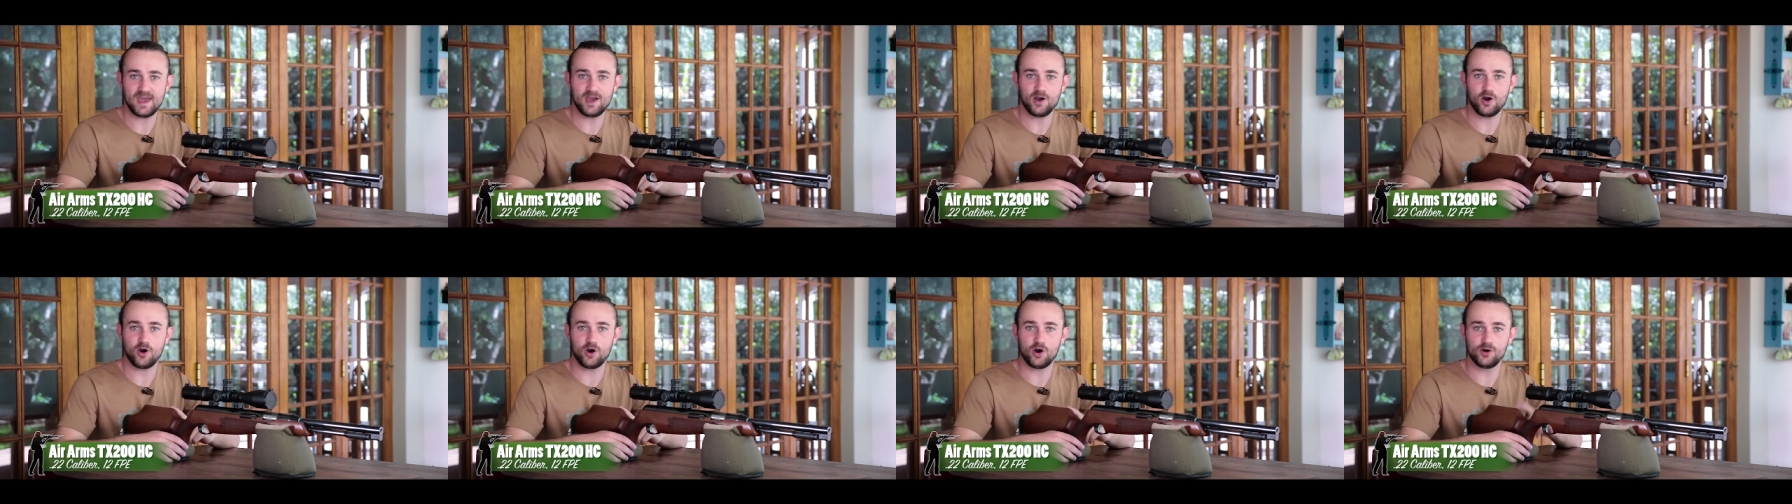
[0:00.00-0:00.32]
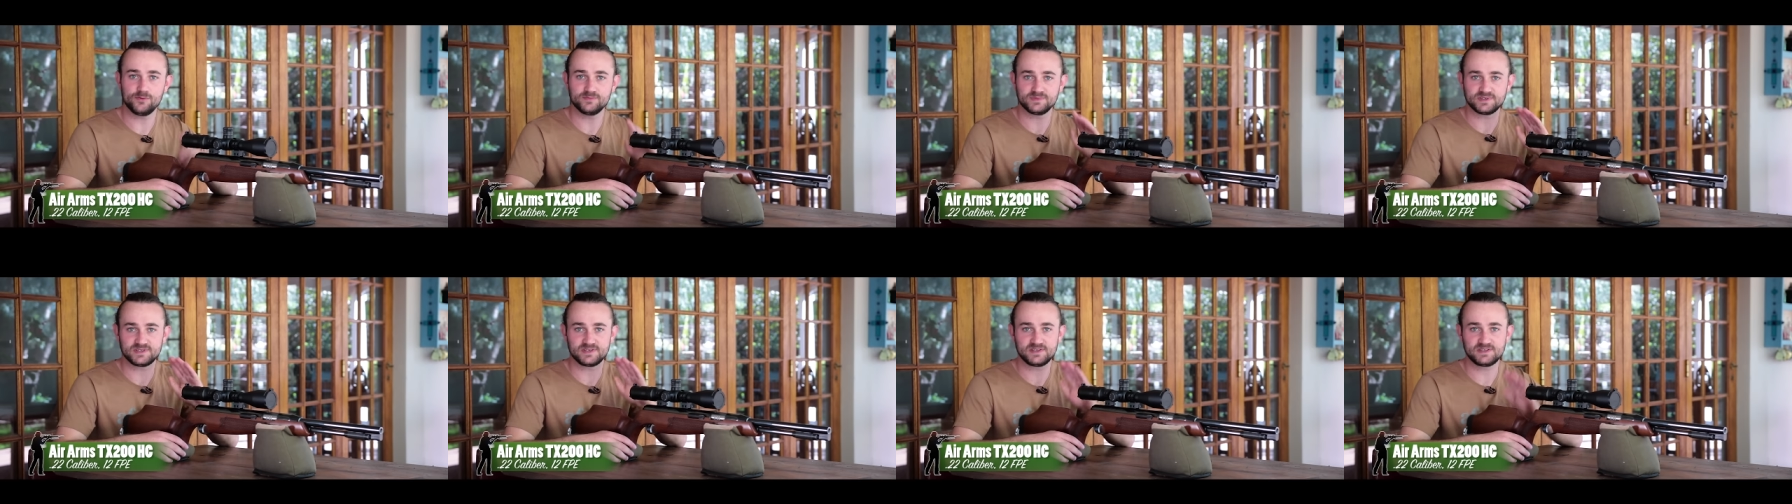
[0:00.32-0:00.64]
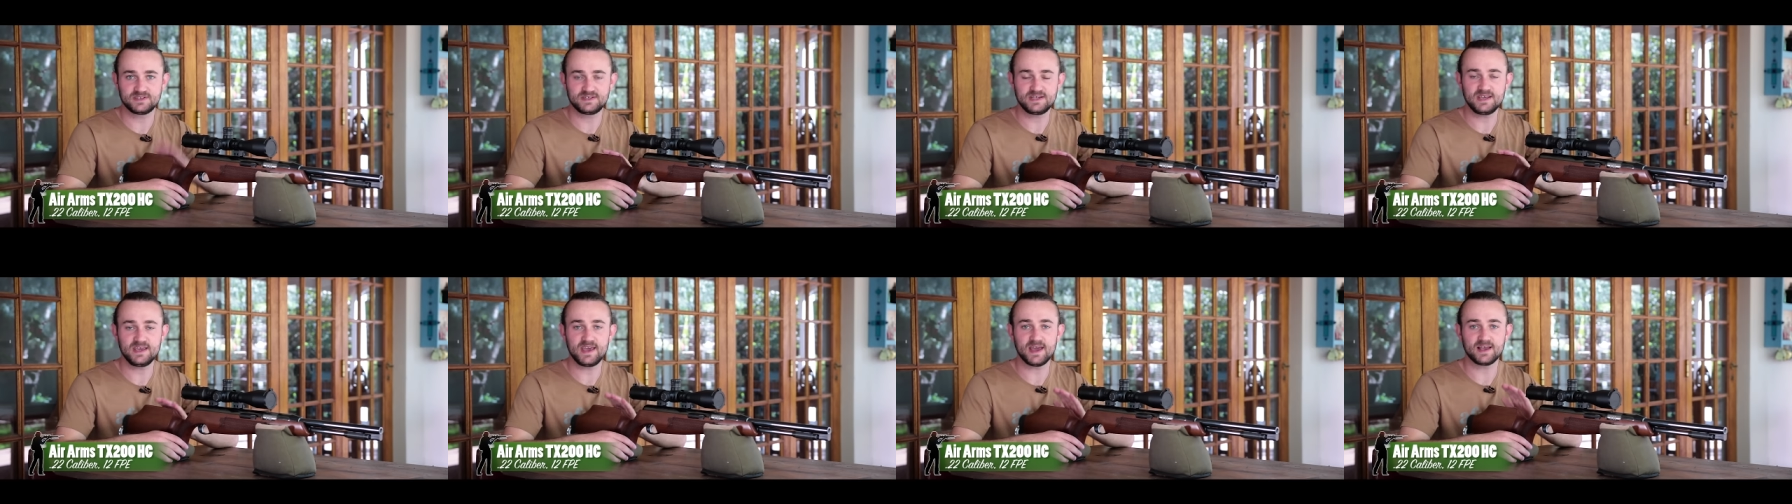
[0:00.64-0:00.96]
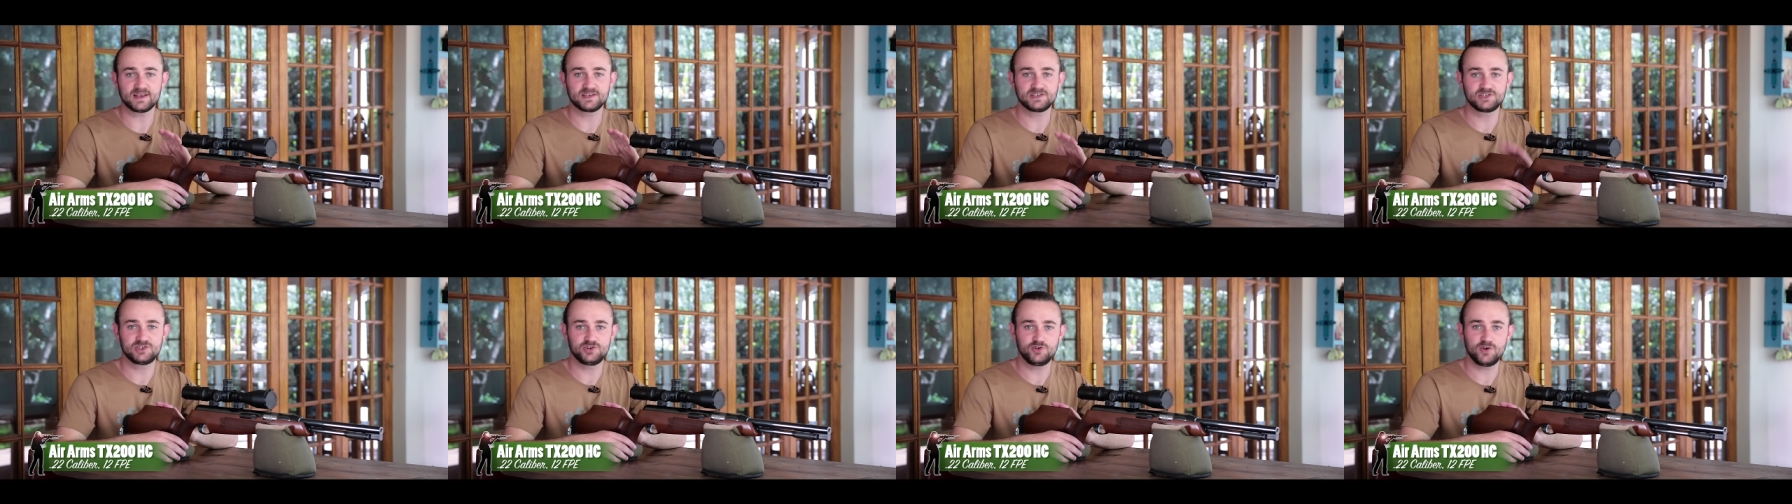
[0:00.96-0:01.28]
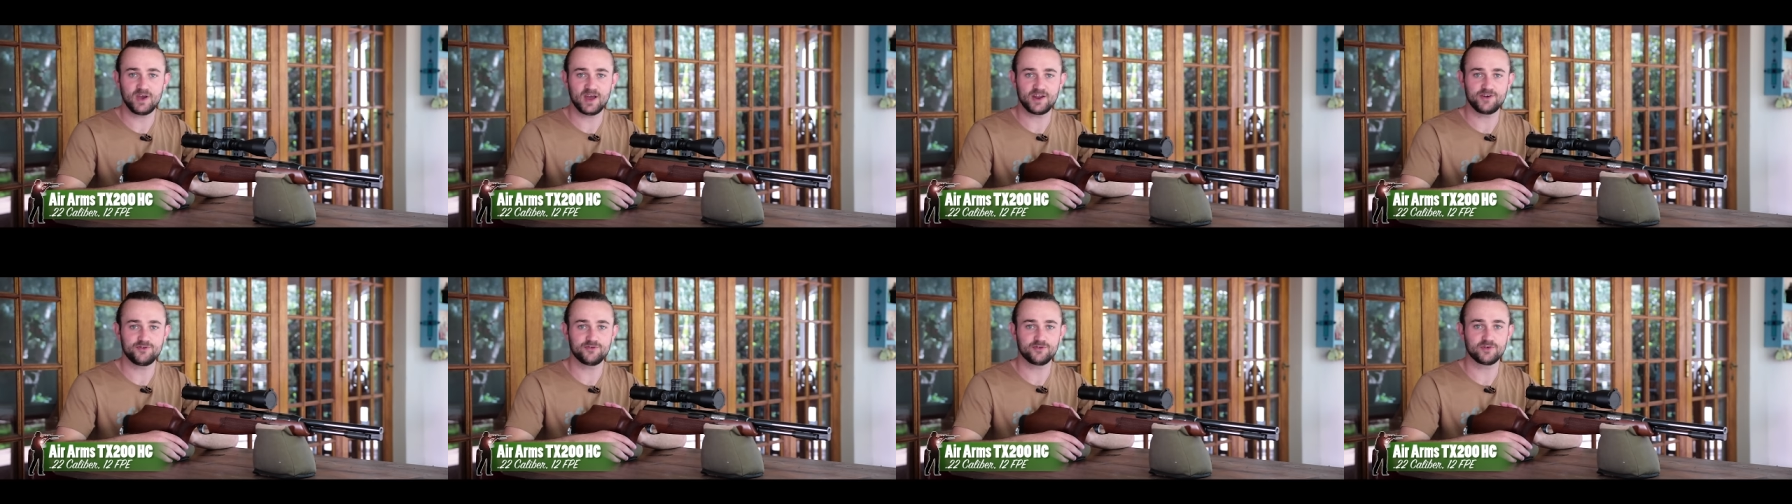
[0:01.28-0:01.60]
Air Arms
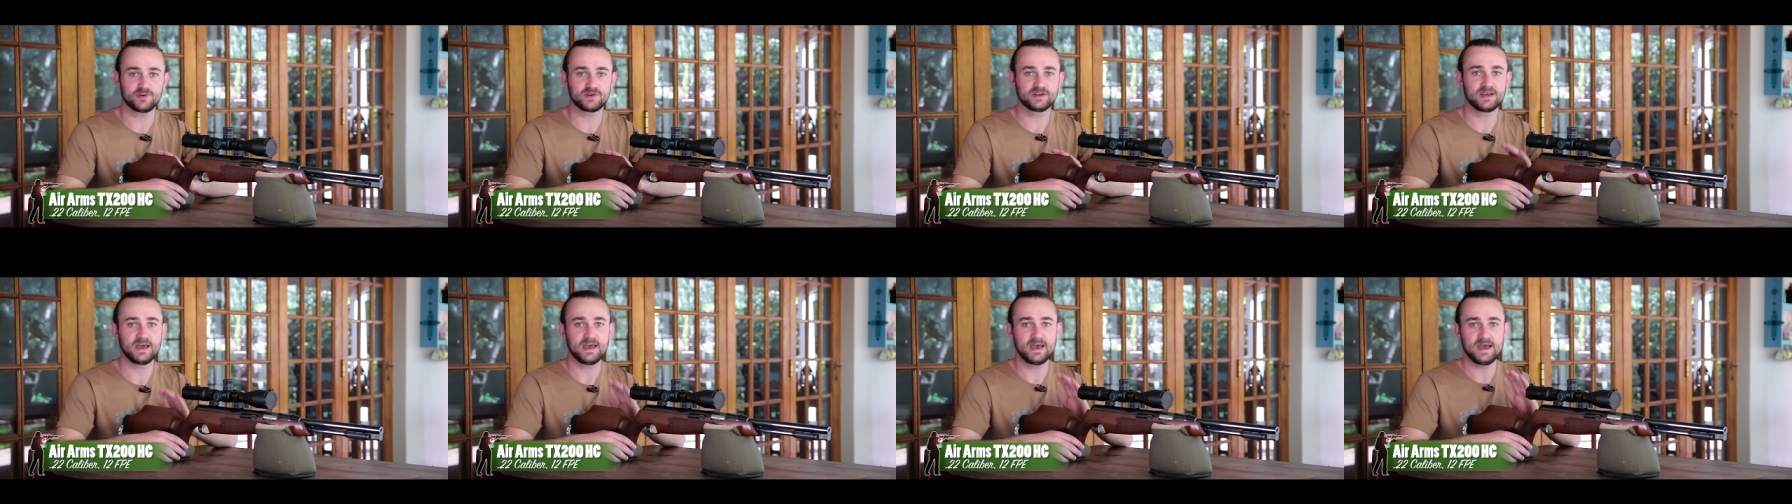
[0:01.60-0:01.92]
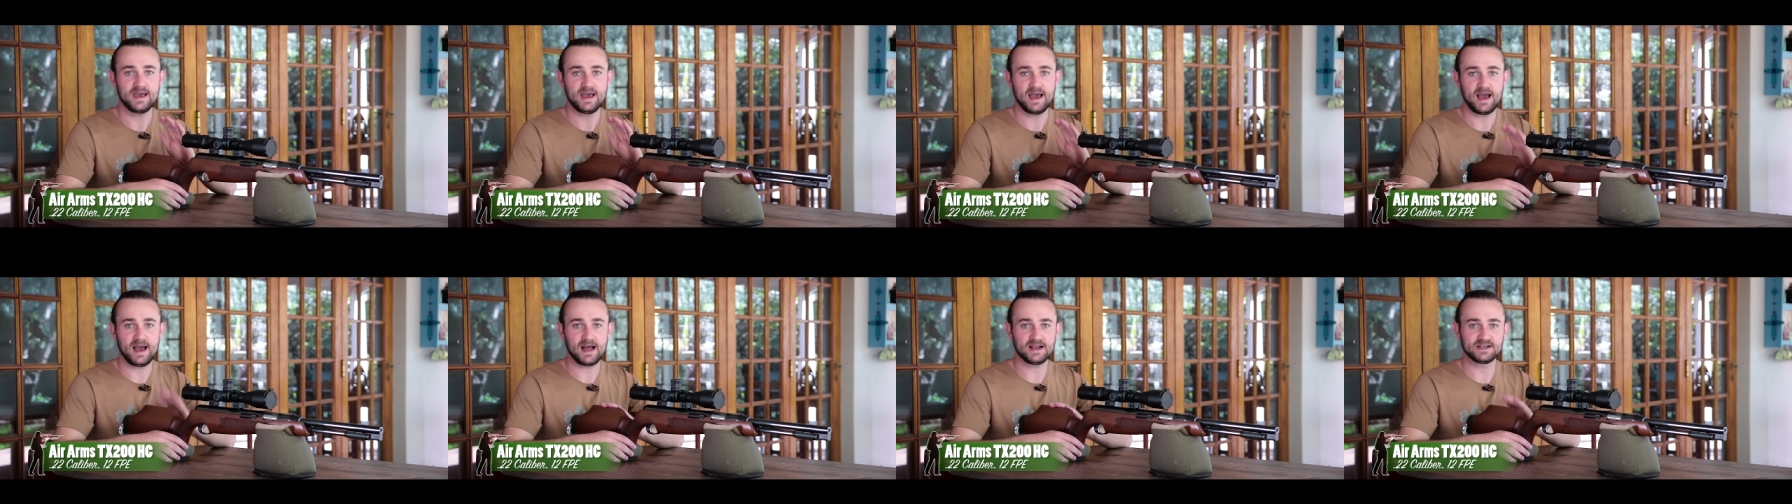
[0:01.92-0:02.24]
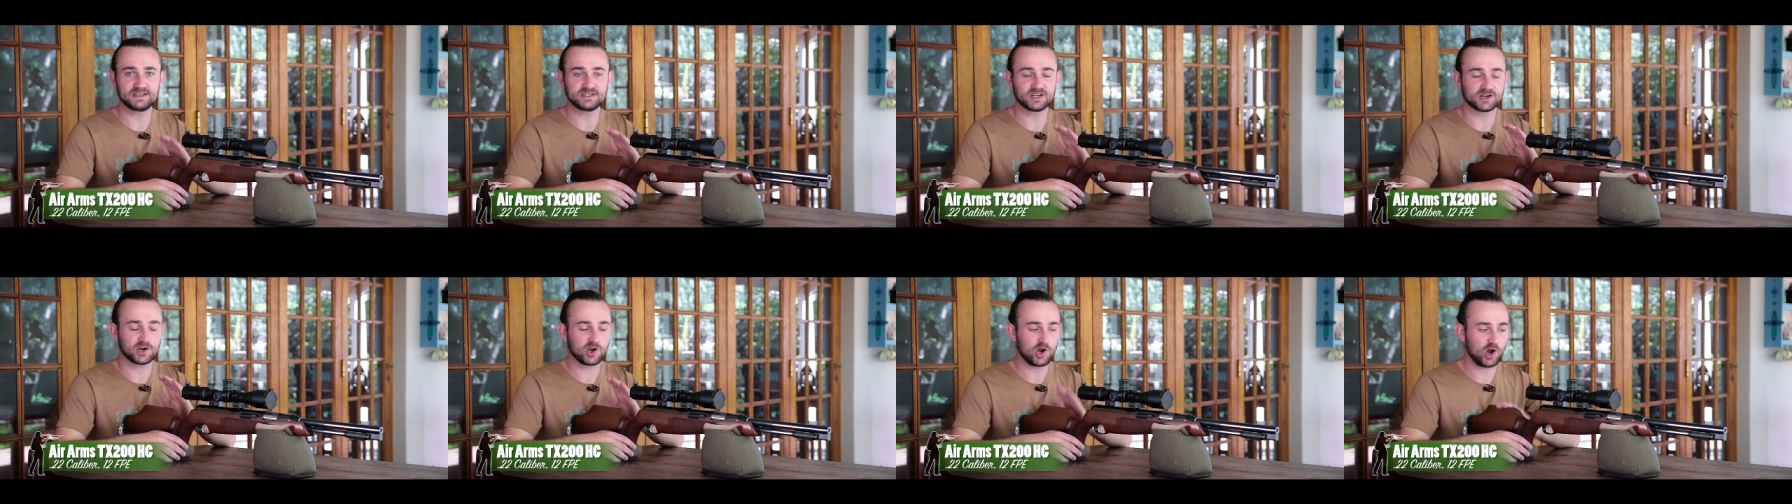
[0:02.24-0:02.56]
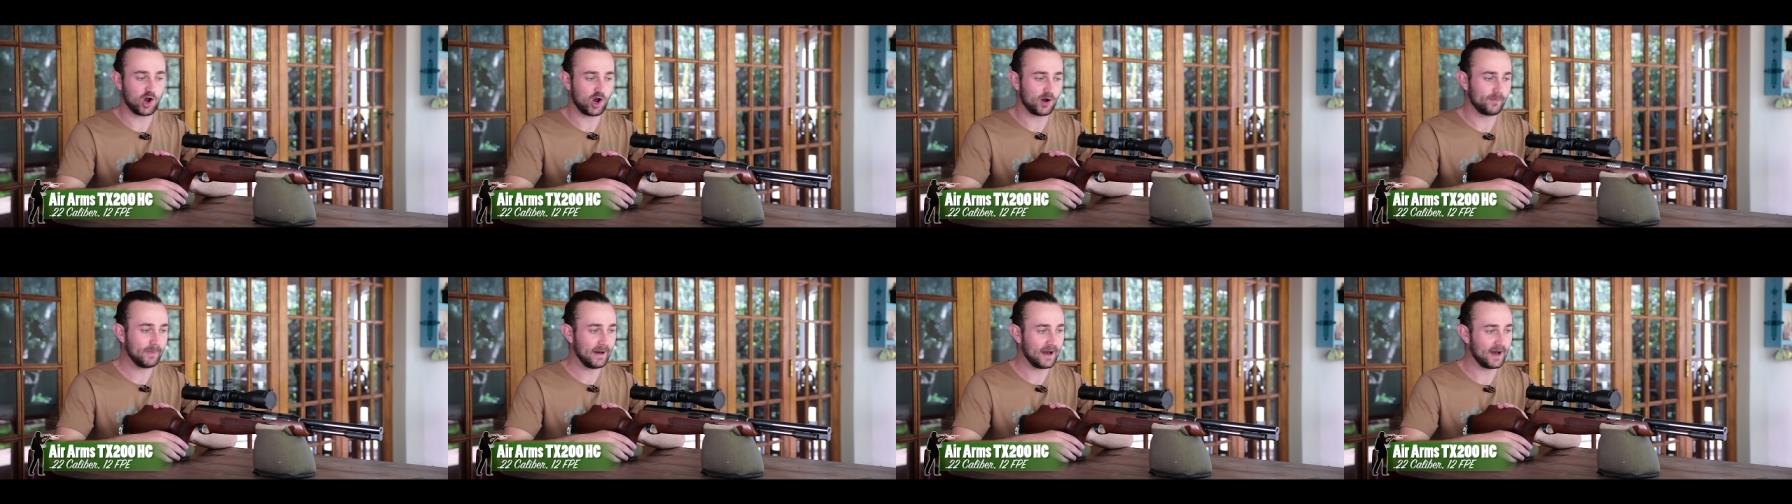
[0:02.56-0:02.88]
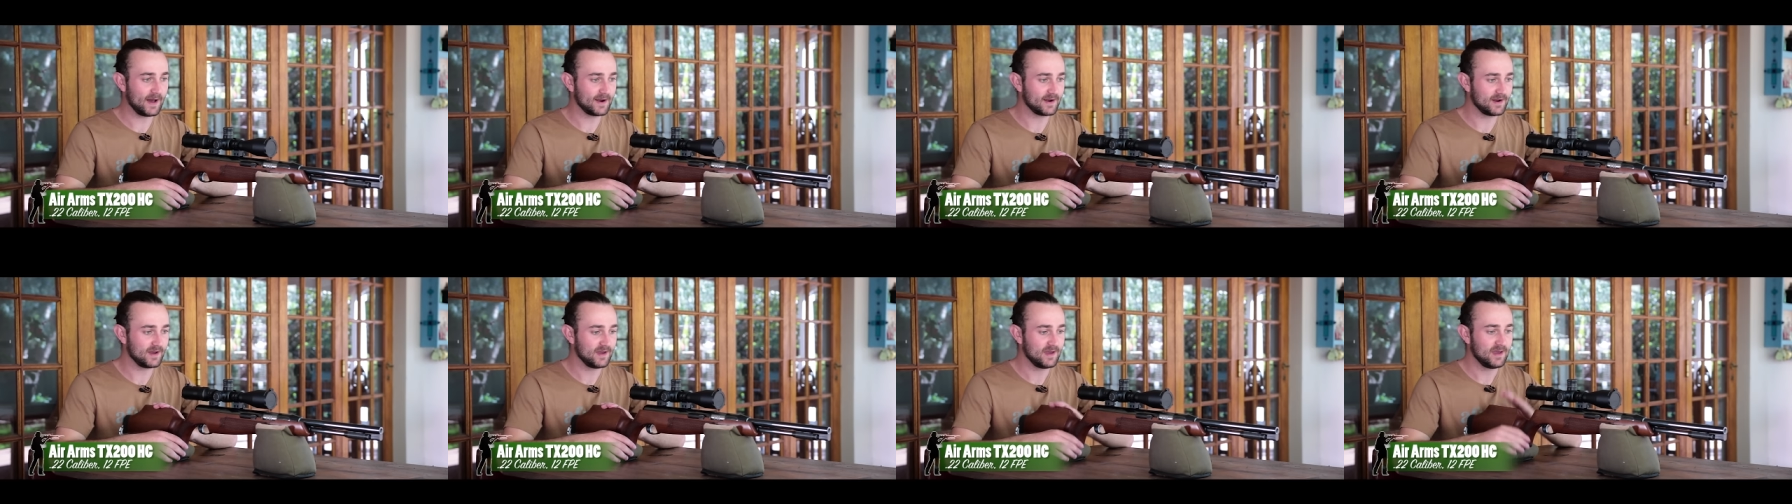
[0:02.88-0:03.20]
TX200 Hunter
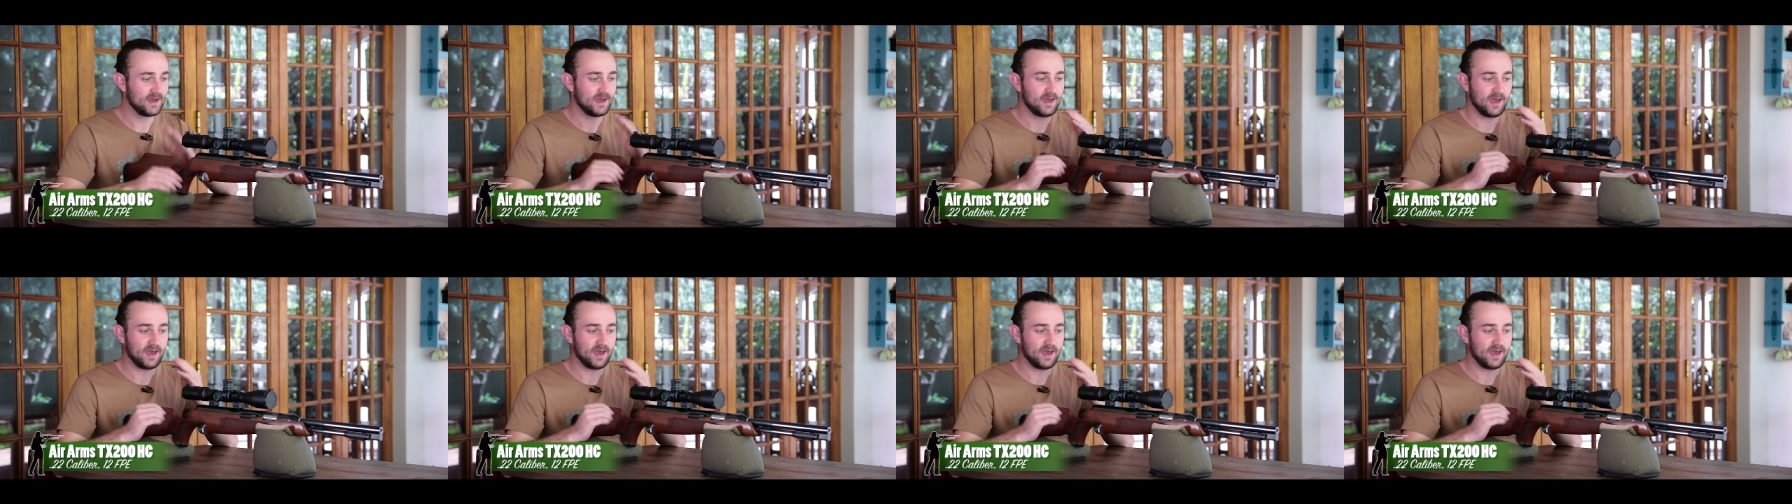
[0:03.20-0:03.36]
Carbine,